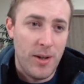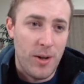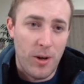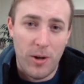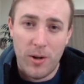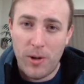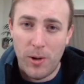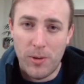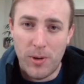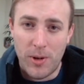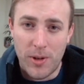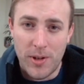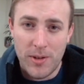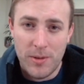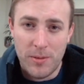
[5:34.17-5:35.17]

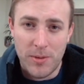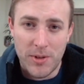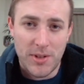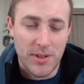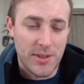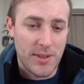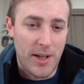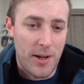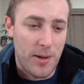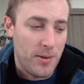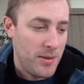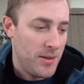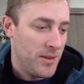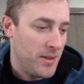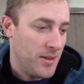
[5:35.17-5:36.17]
ErgoLend, which is
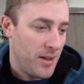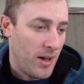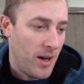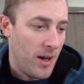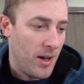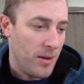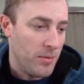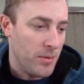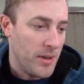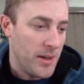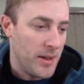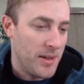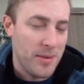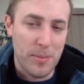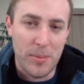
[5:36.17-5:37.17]
now
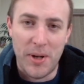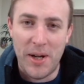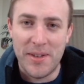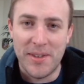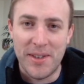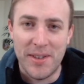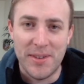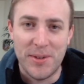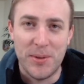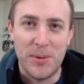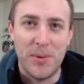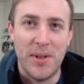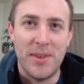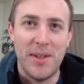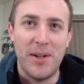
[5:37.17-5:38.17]
rebranding into
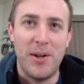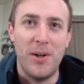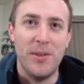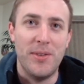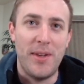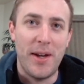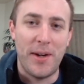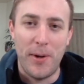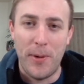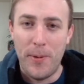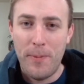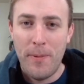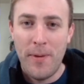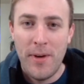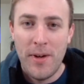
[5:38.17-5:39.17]
what they call
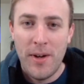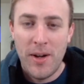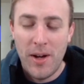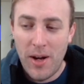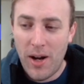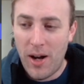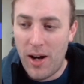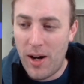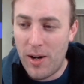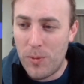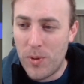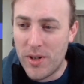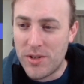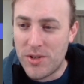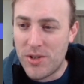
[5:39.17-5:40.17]
DeCo,
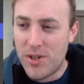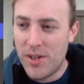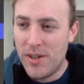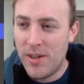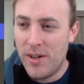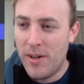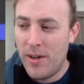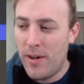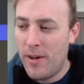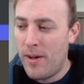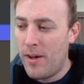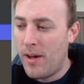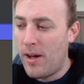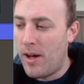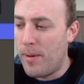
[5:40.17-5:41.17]
which
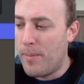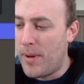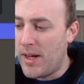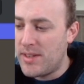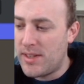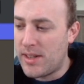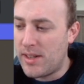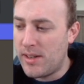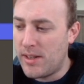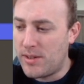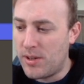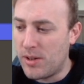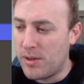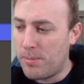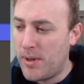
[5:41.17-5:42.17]
basically
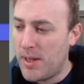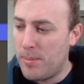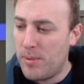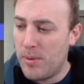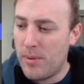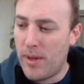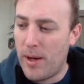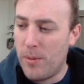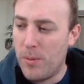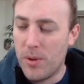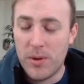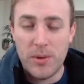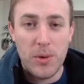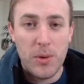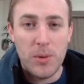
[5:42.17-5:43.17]
took people that were
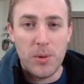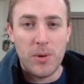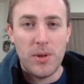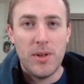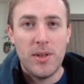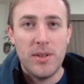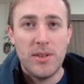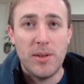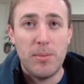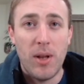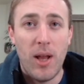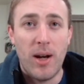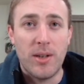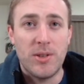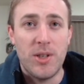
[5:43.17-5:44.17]
new to
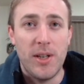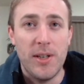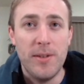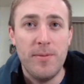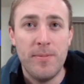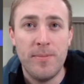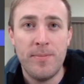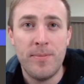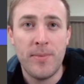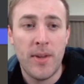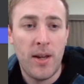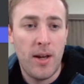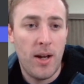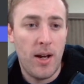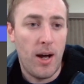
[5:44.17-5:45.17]
blockchain,
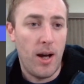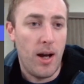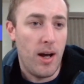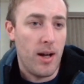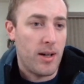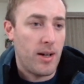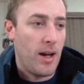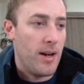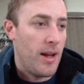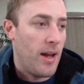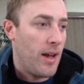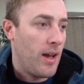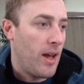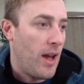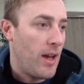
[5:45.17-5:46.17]
kind of
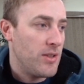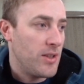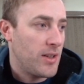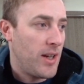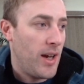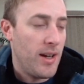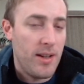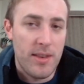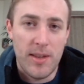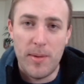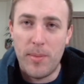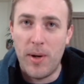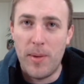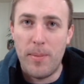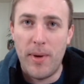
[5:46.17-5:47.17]
educated
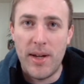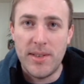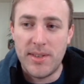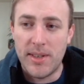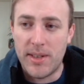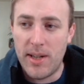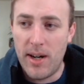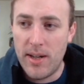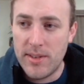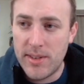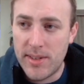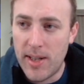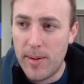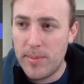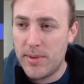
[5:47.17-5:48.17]
them on basic
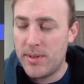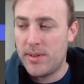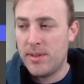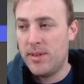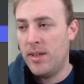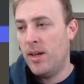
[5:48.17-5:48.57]
concepts,